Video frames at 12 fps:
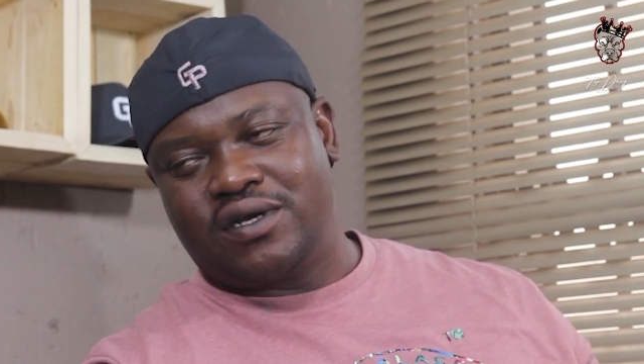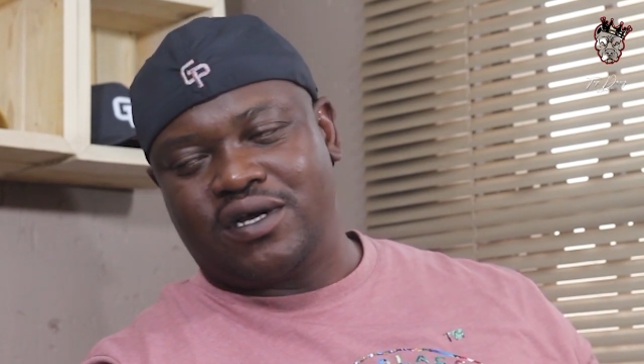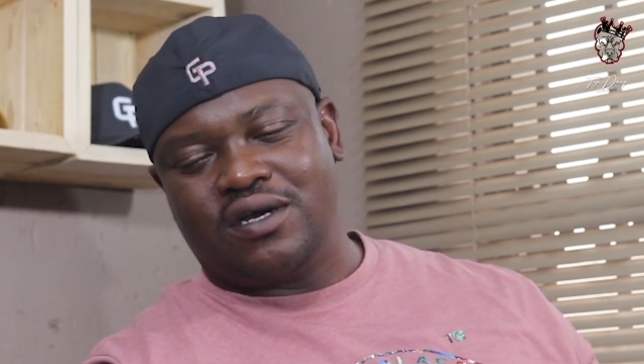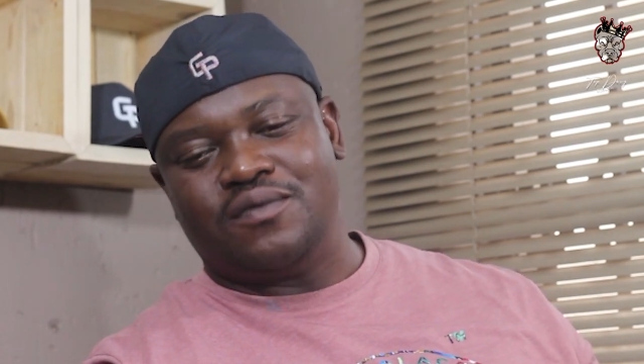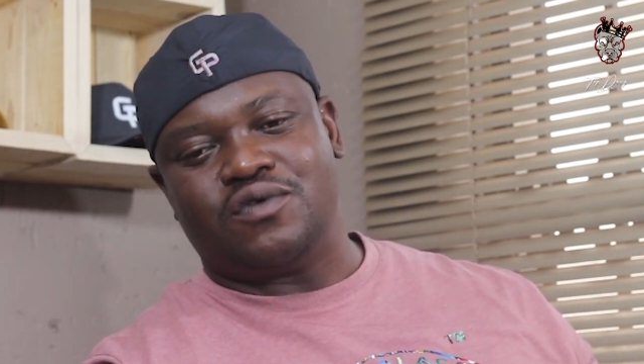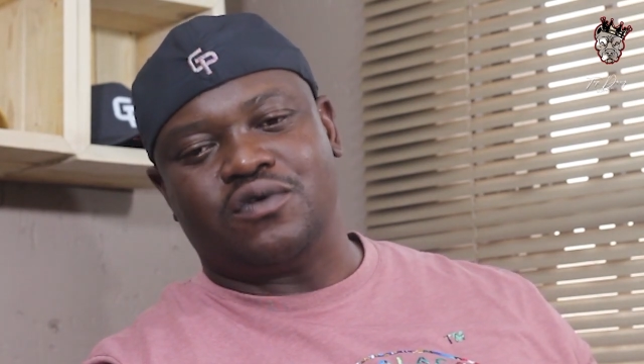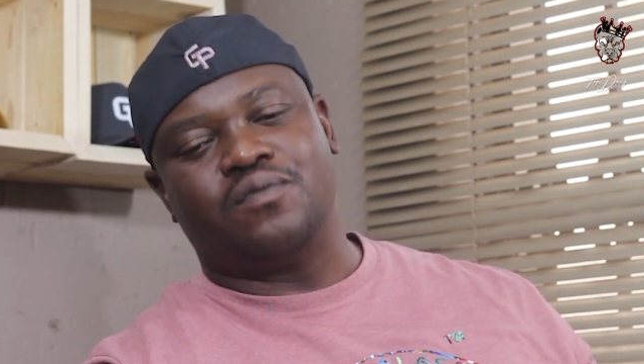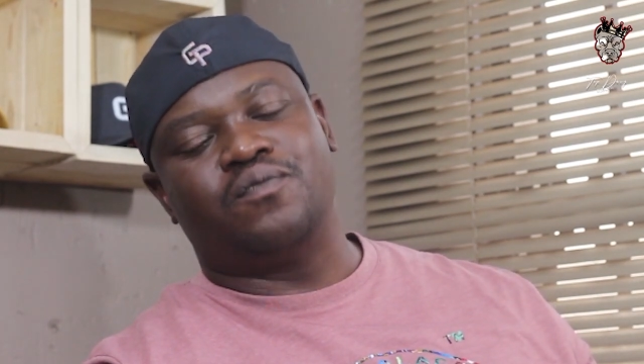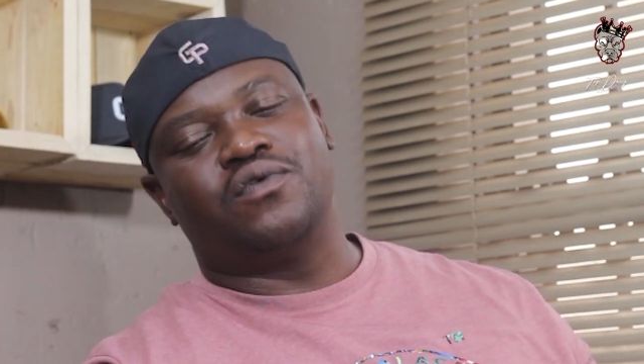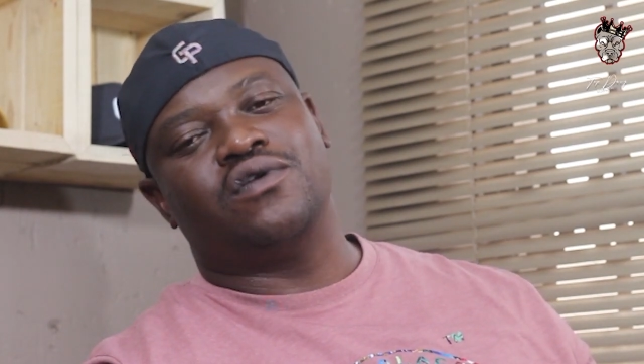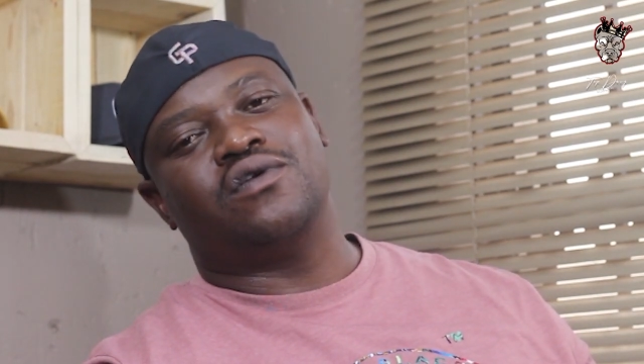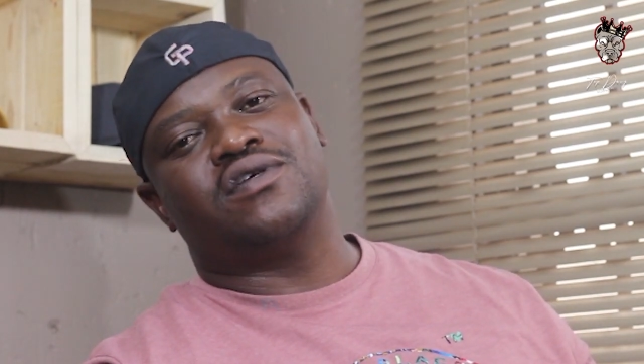comes
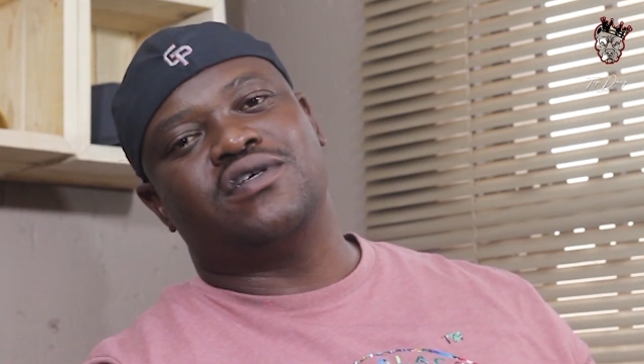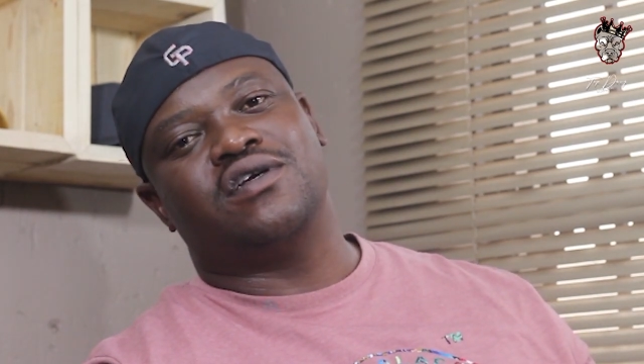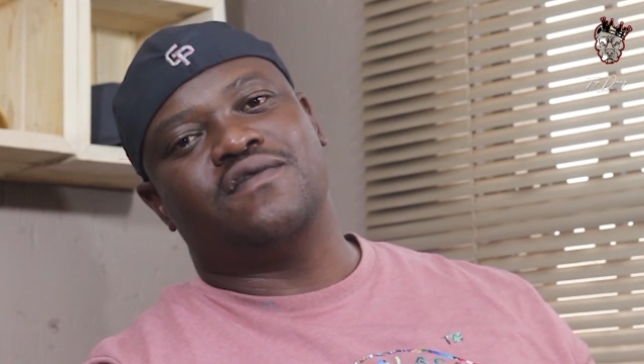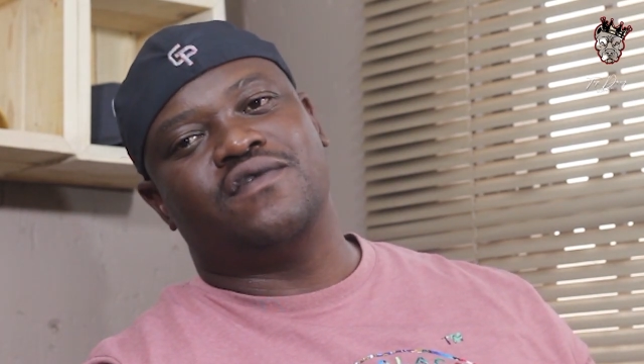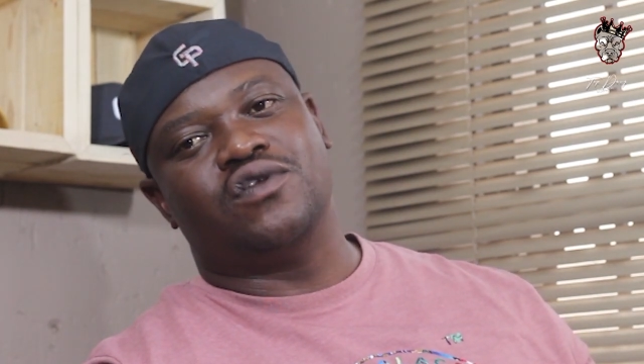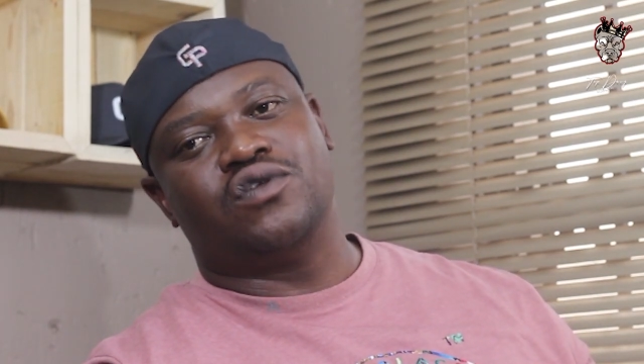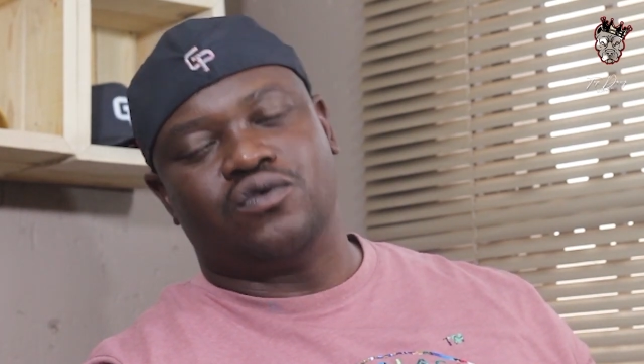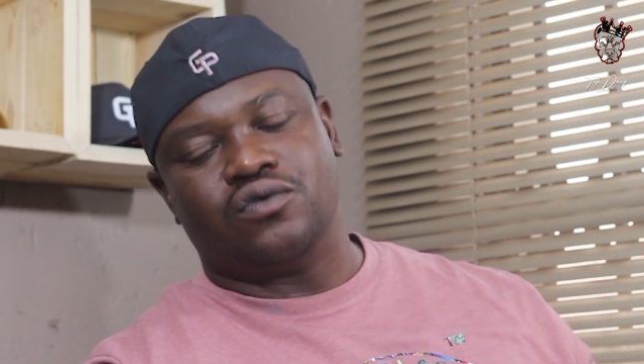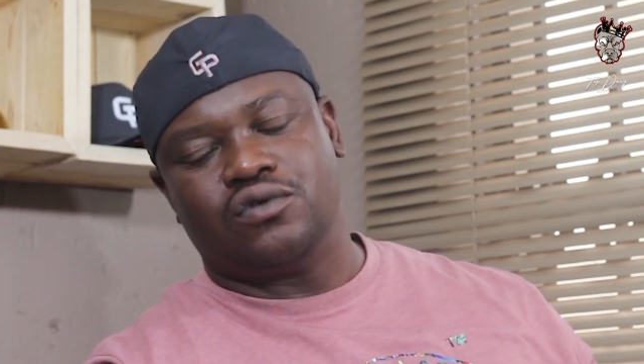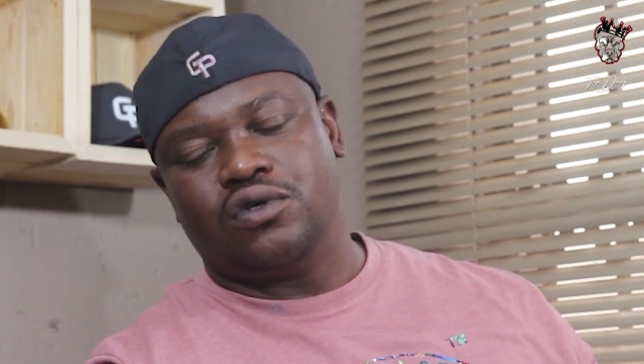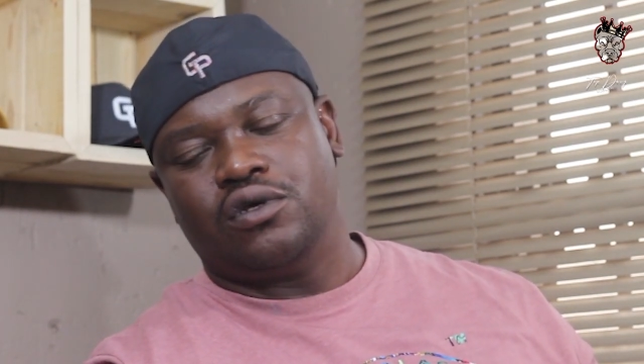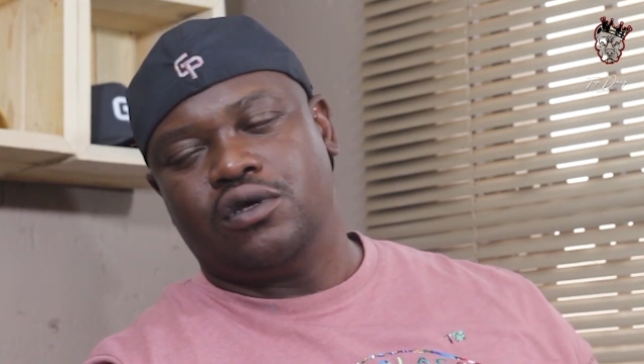with putting yourself into
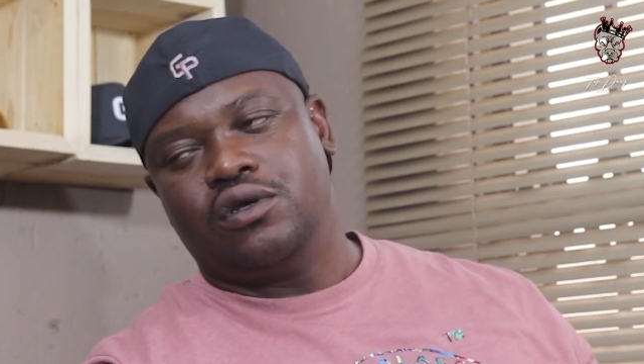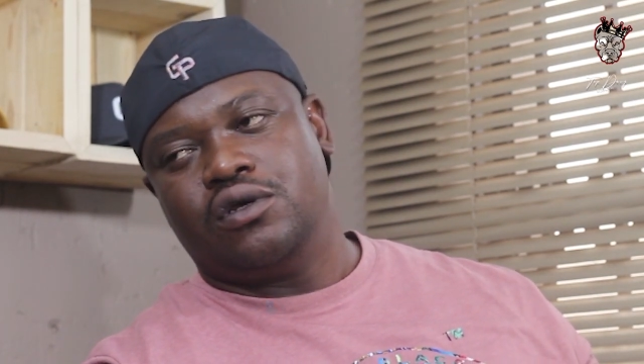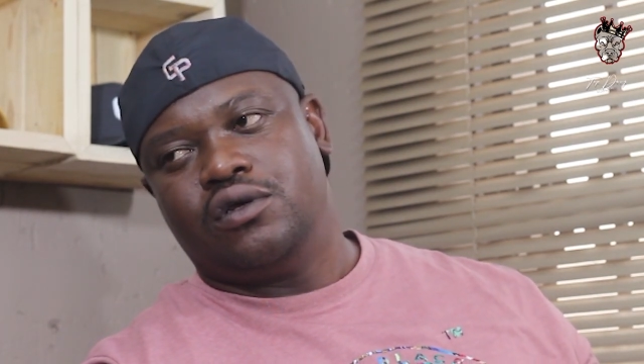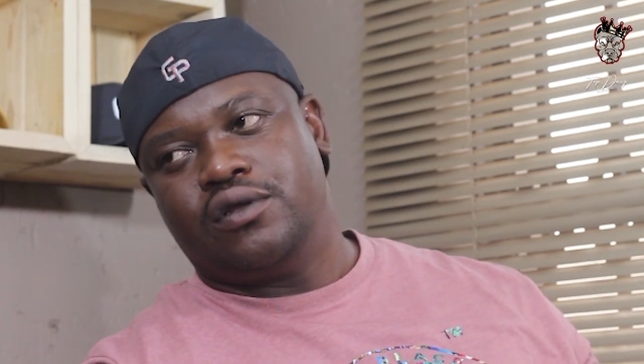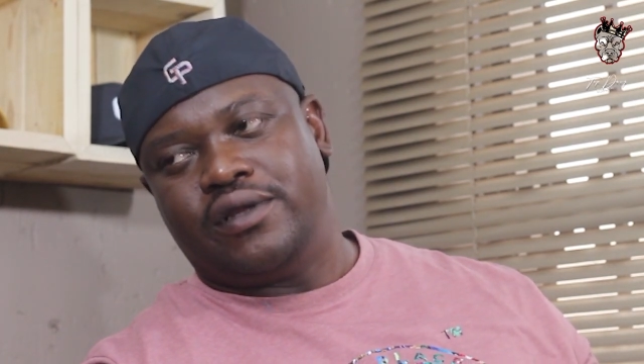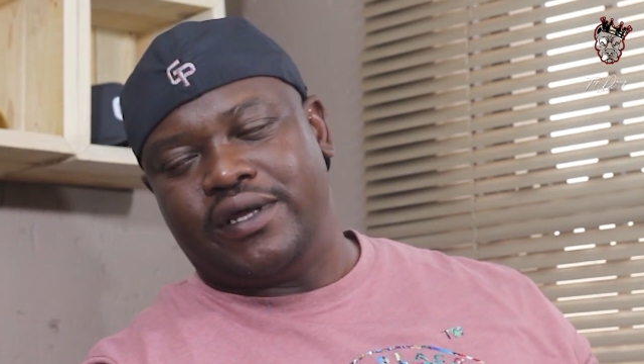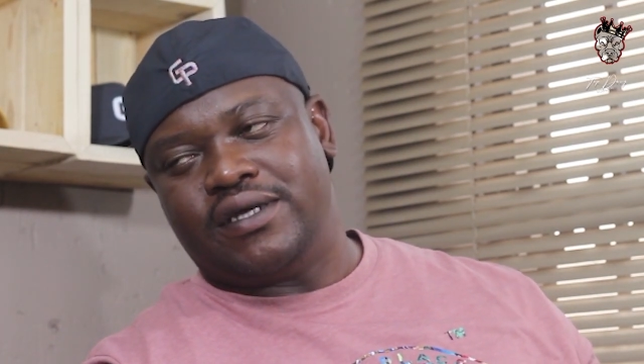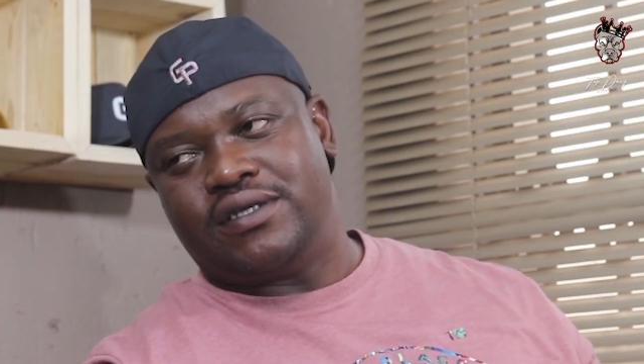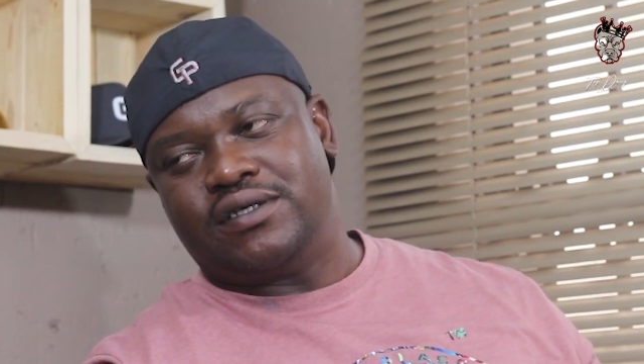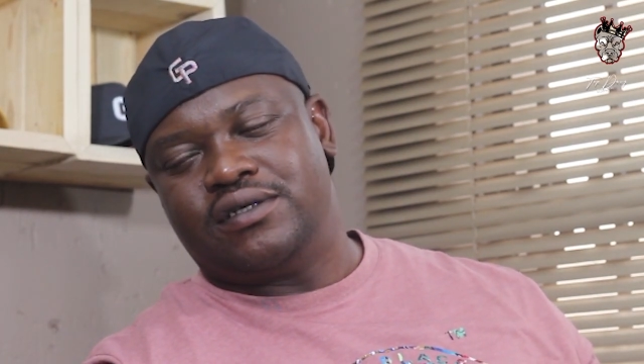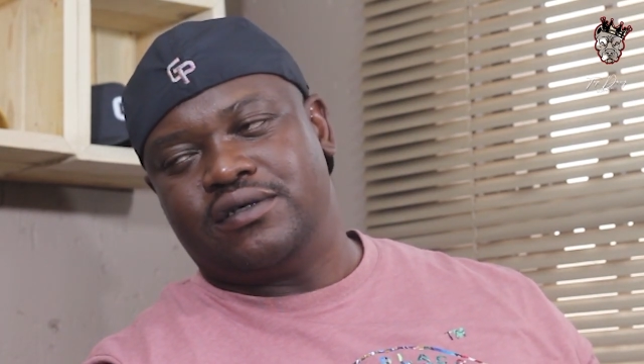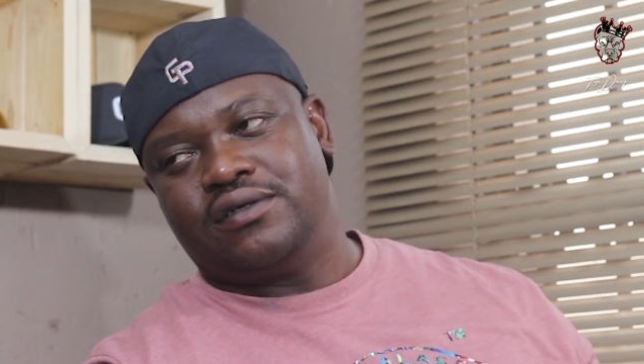that.